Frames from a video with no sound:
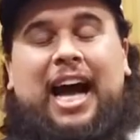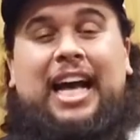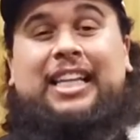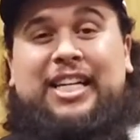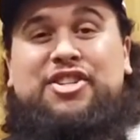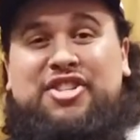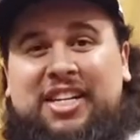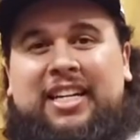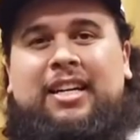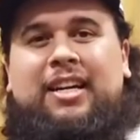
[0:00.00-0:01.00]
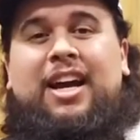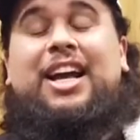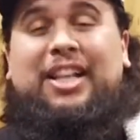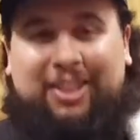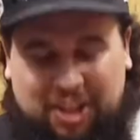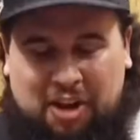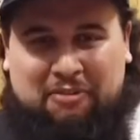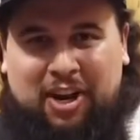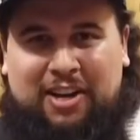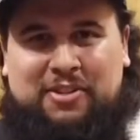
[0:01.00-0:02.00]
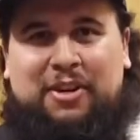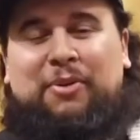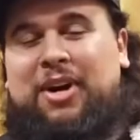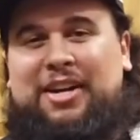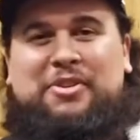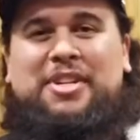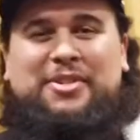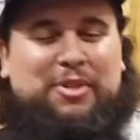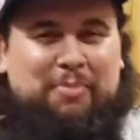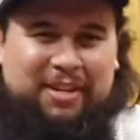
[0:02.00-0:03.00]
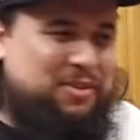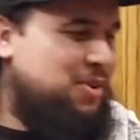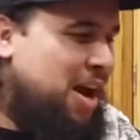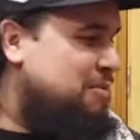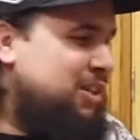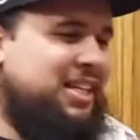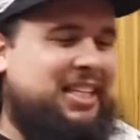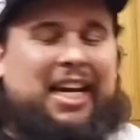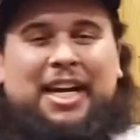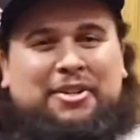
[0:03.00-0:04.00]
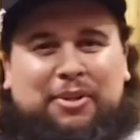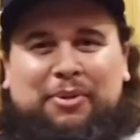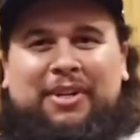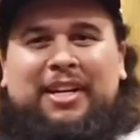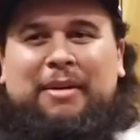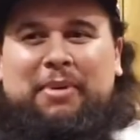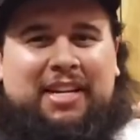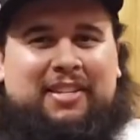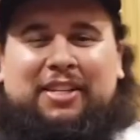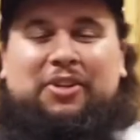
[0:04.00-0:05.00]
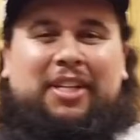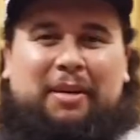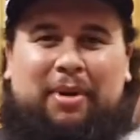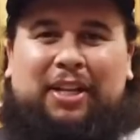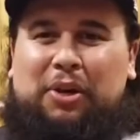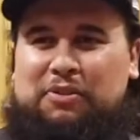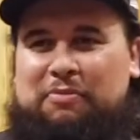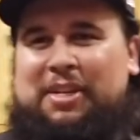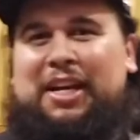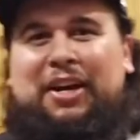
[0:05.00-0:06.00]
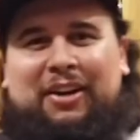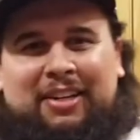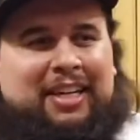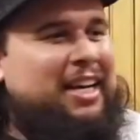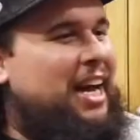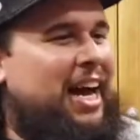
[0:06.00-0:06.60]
Like, I legit love Costco. Costco needs to sponsor everything that I do because I literally get my clothes from there.